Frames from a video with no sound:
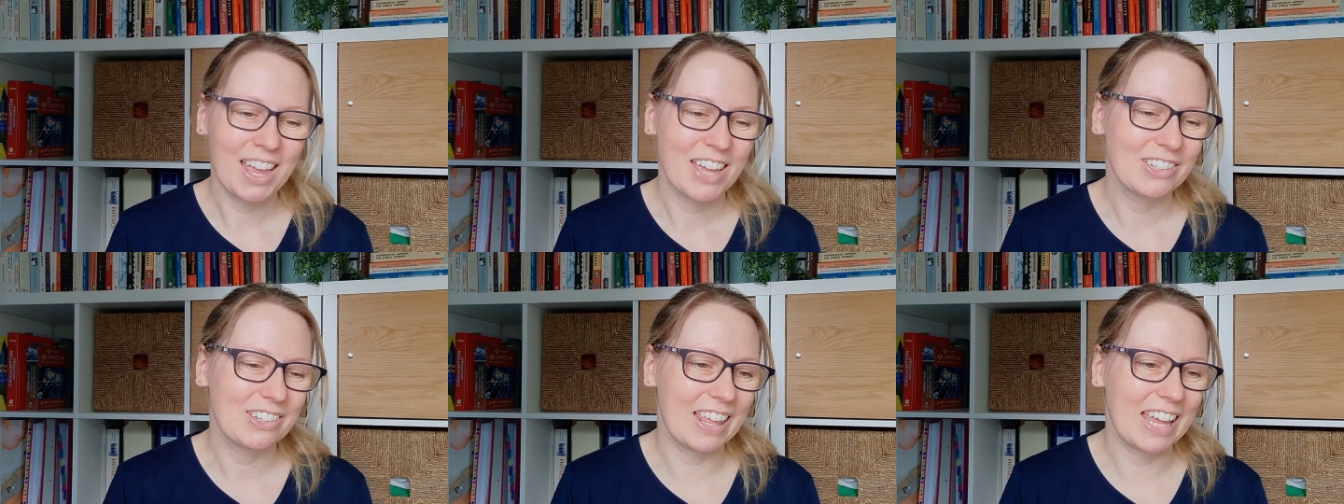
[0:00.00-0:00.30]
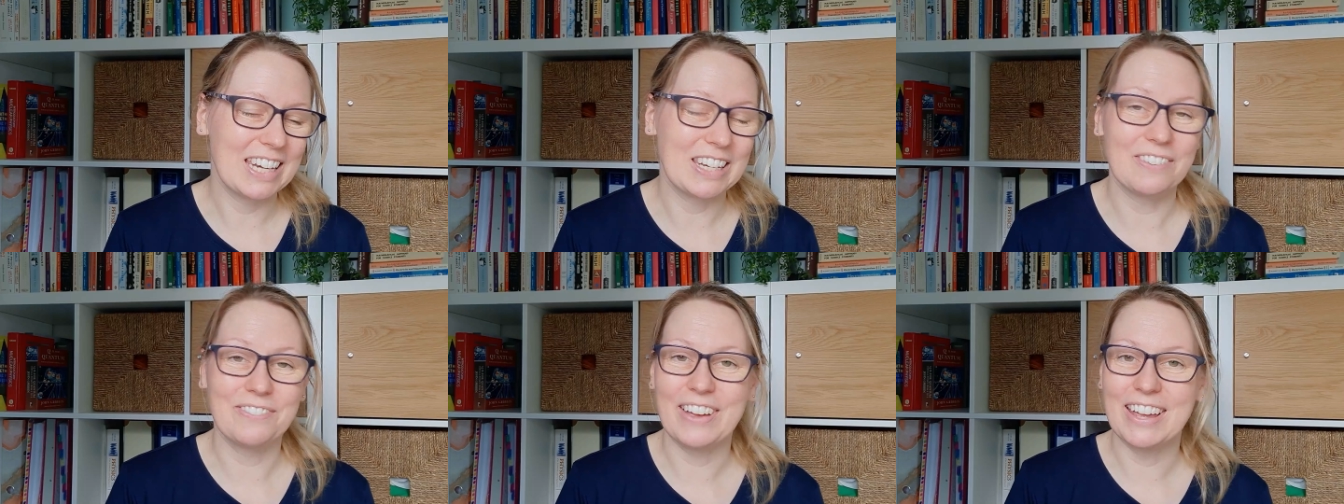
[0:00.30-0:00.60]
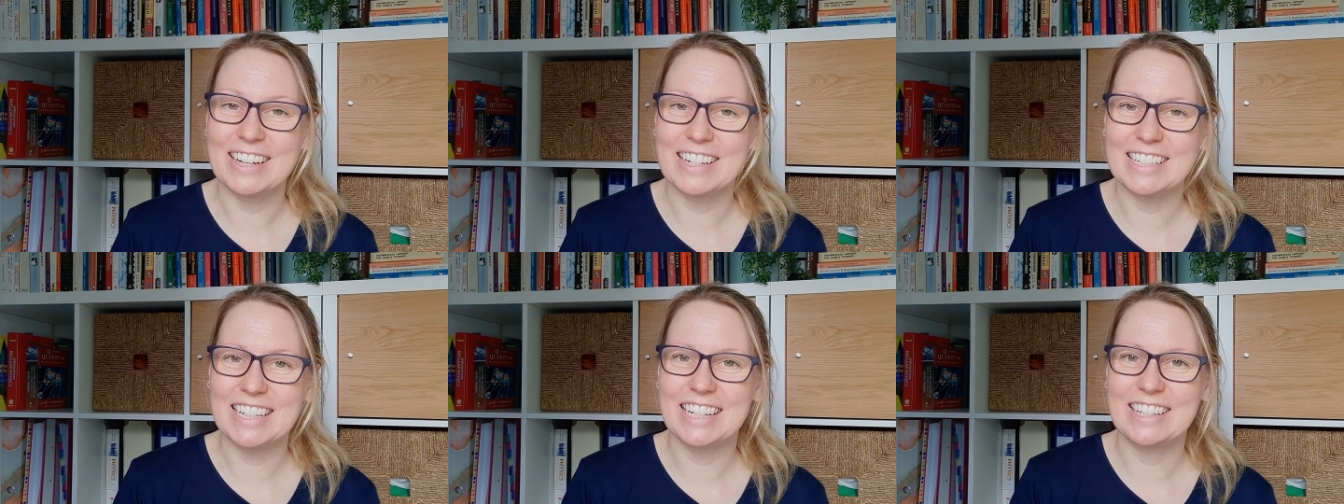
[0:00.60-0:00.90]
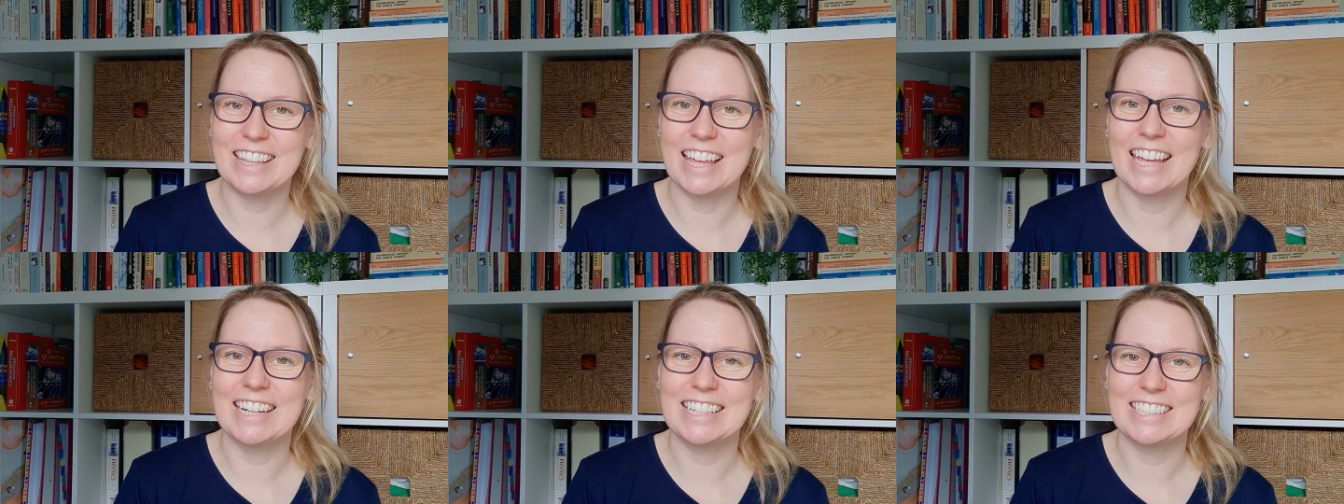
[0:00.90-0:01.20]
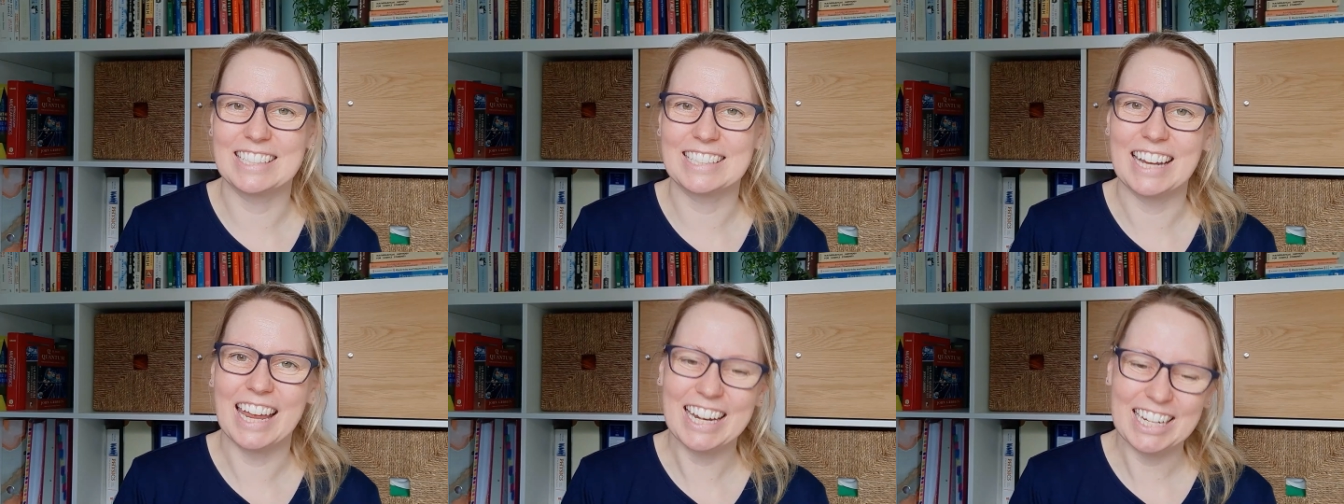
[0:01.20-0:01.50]
So they defended their
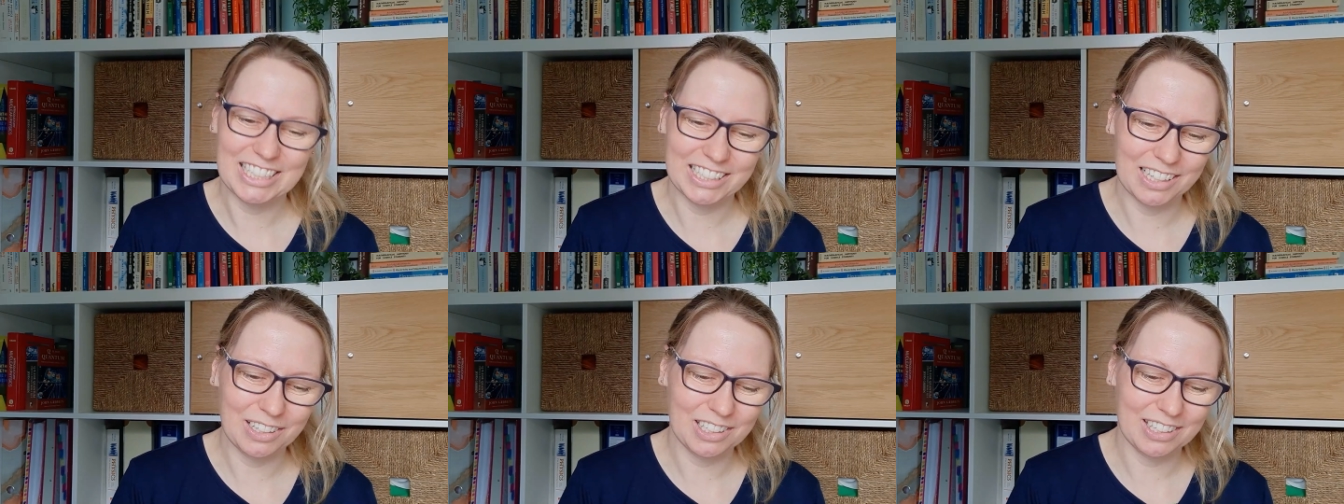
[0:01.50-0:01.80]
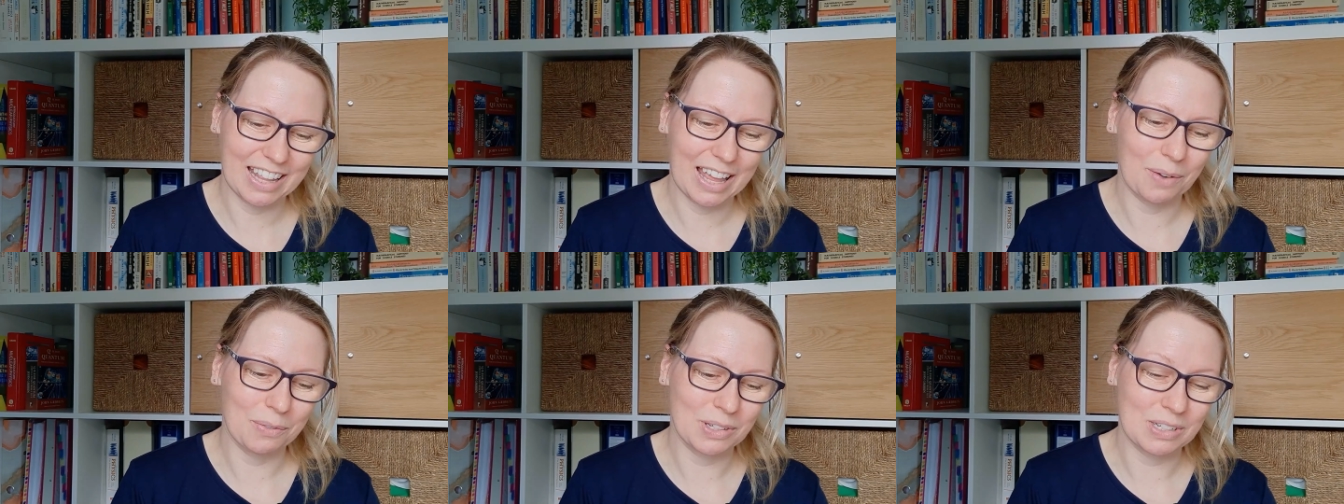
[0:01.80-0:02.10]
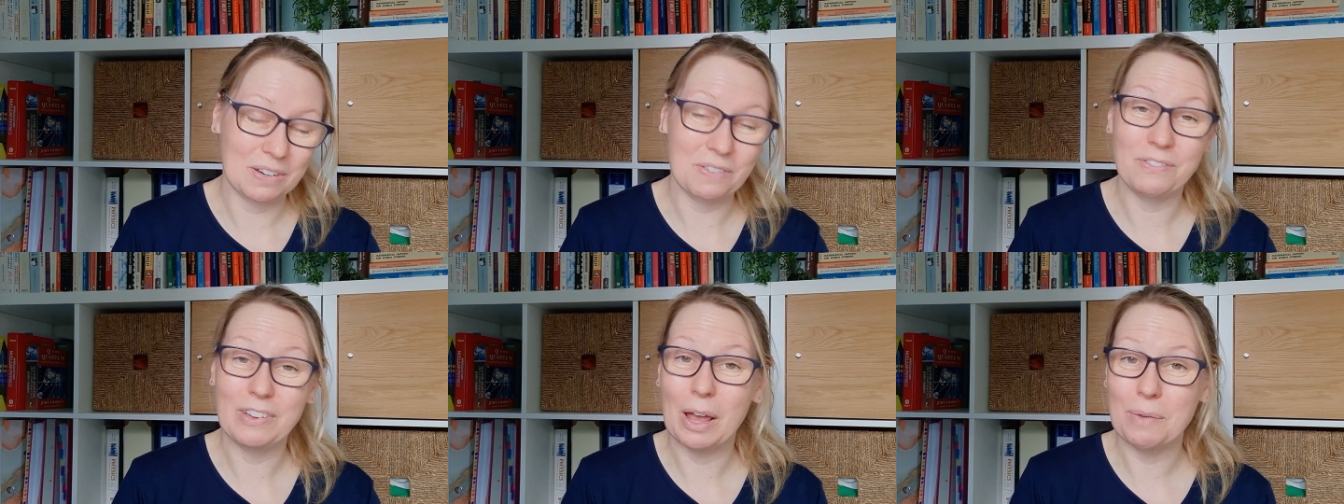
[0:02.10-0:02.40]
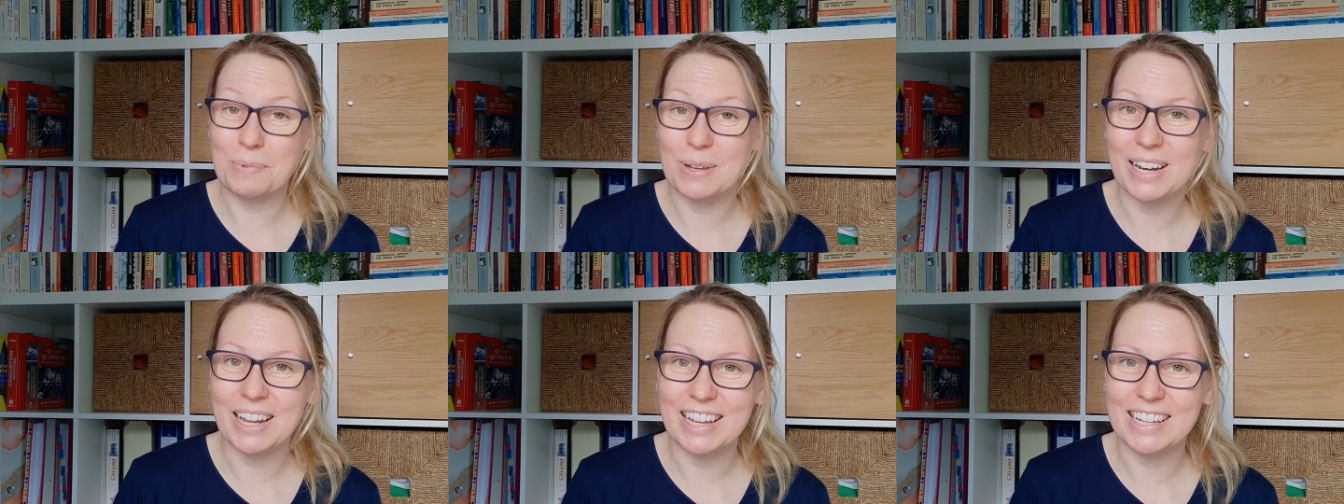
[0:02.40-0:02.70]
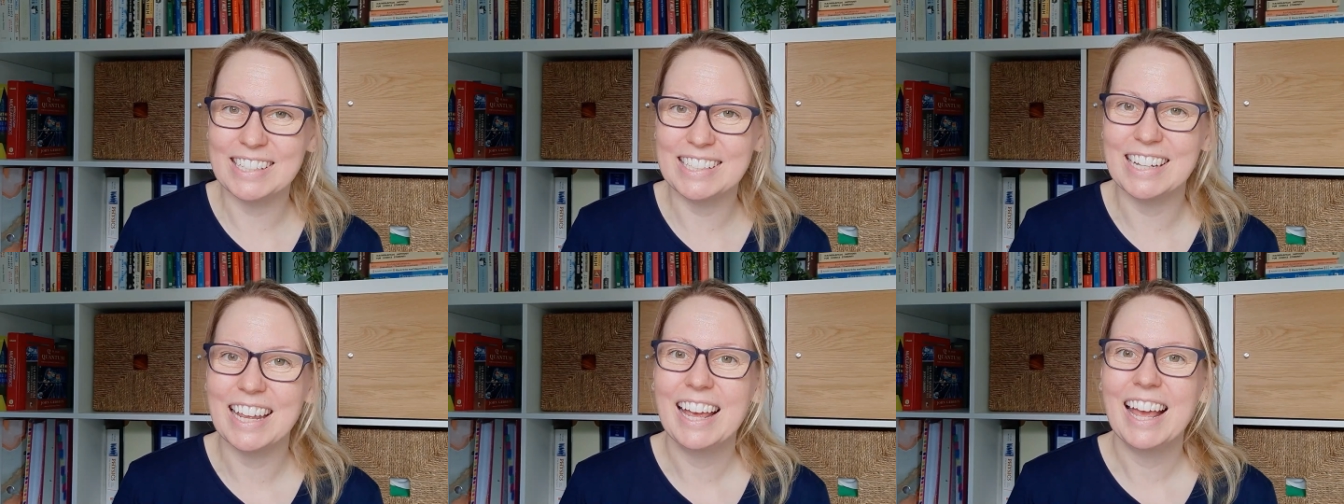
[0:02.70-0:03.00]
dissertation. So that was
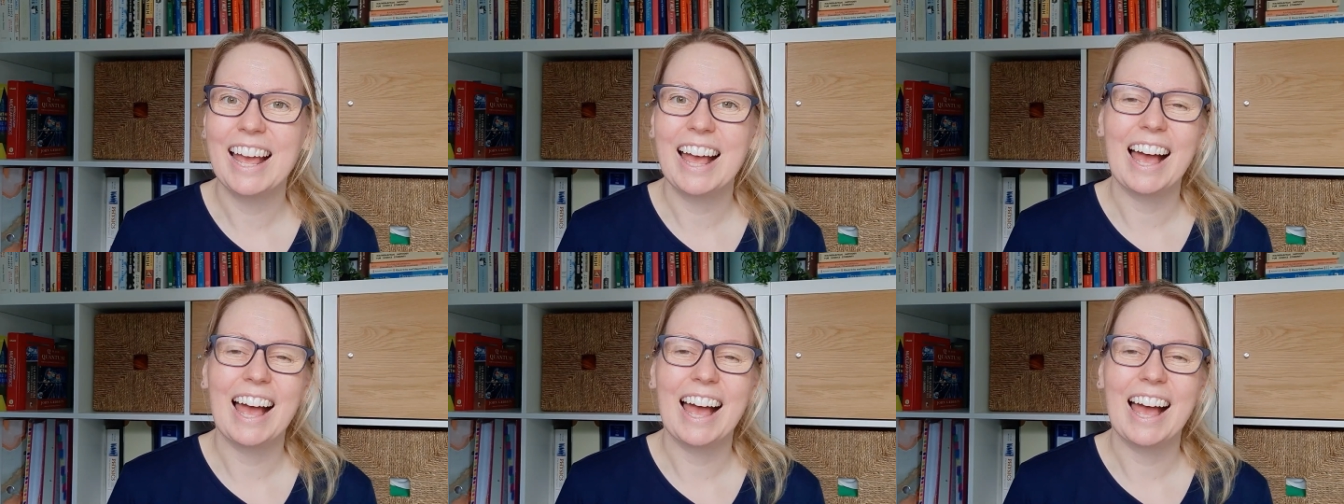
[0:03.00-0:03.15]
fabulous.